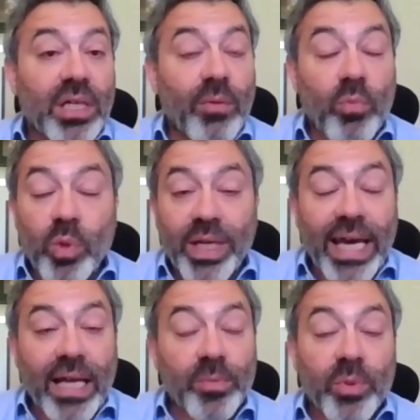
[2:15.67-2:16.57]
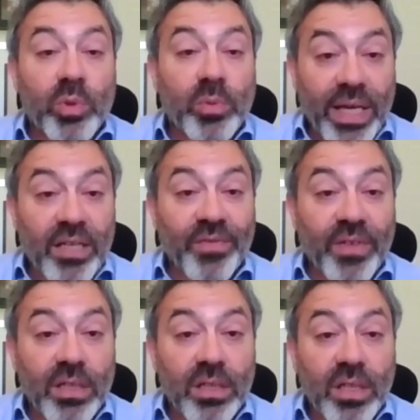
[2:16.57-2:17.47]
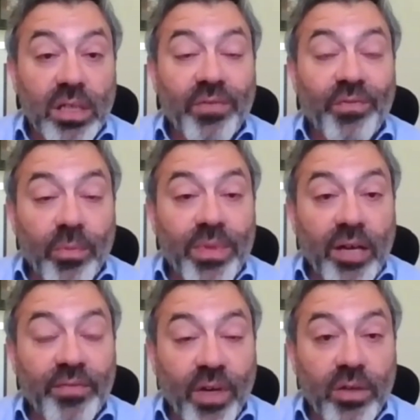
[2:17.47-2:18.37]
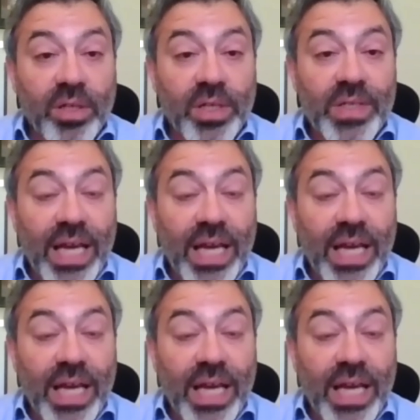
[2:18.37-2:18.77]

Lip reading: and we, Alba, will benefit from that focus